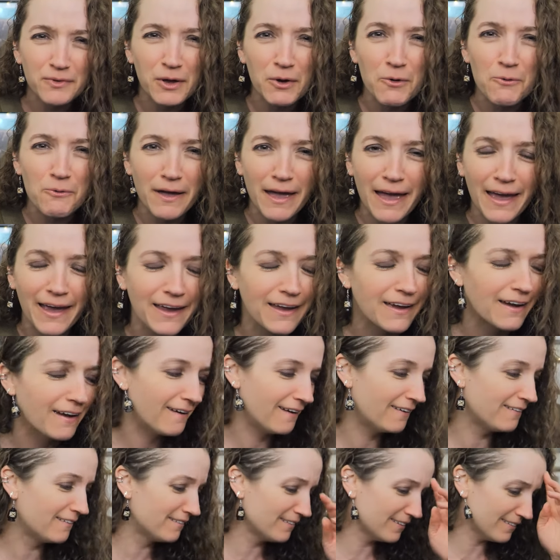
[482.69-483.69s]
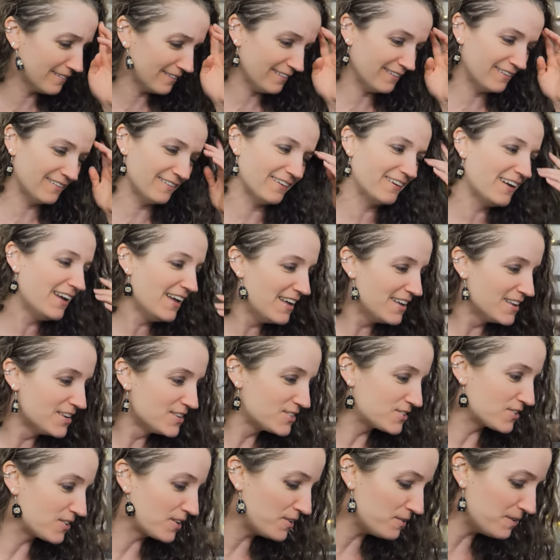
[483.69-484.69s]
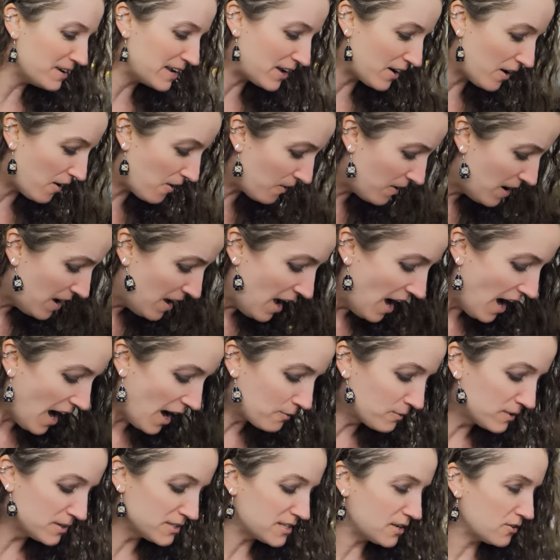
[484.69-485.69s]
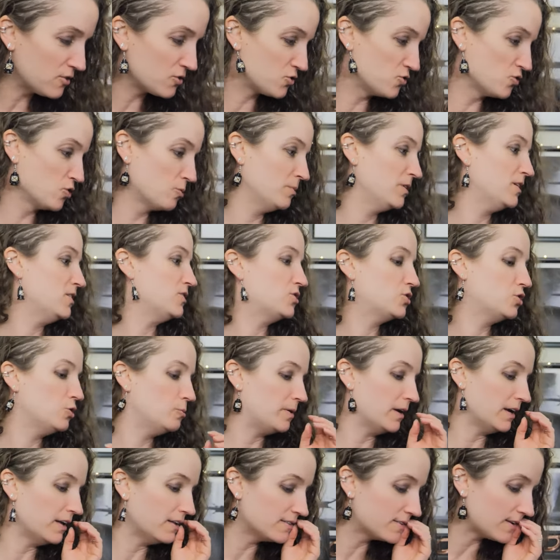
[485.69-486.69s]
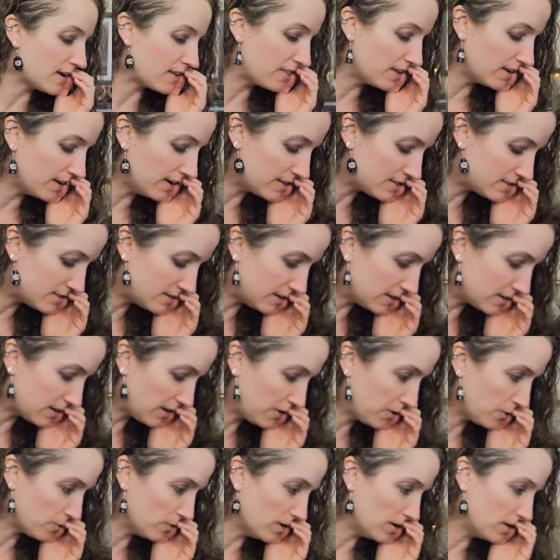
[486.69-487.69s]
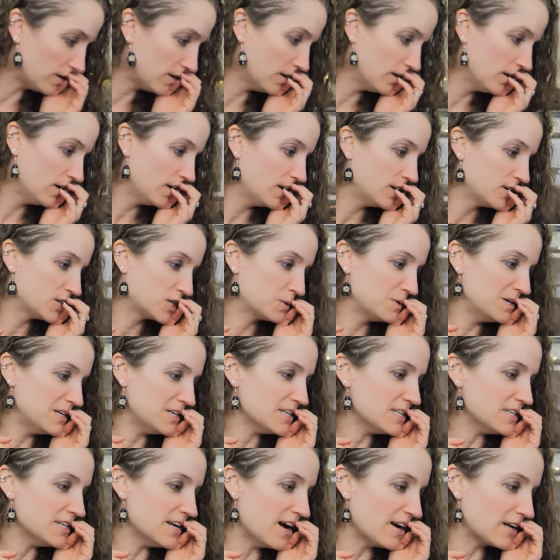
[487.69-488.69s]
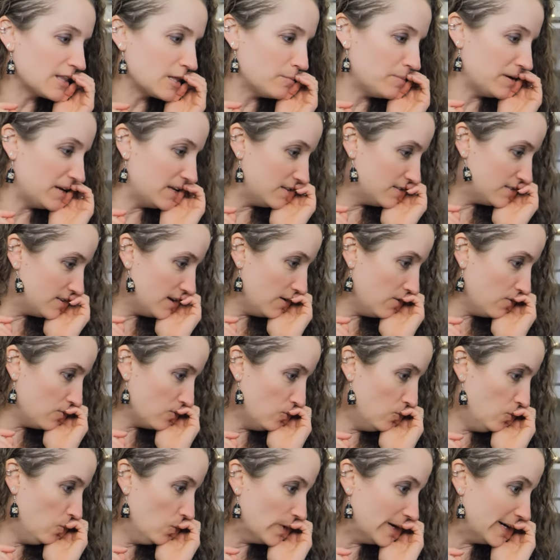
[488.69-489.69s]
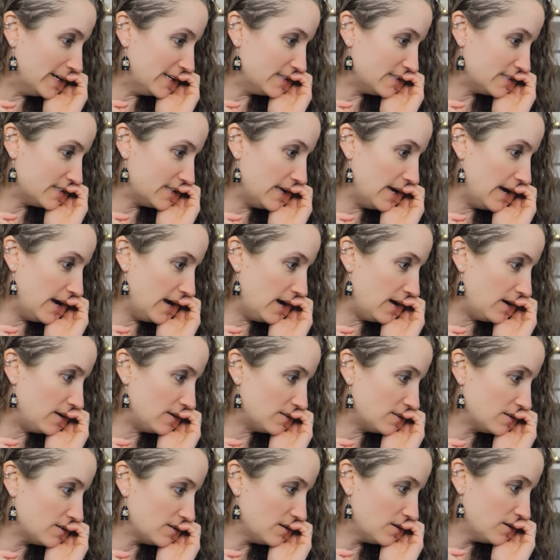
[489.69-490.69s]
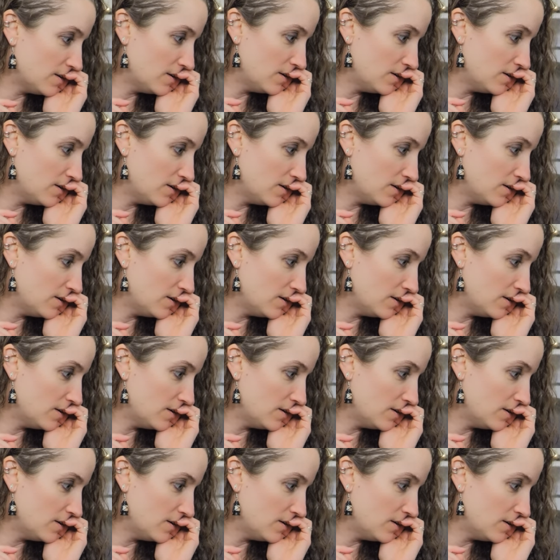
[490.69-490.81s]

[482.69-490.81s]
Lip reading: Okay. So there we go. I will say there's normally two pins. I think I see another one. Should we just knock the pins out? Ooh, what is that?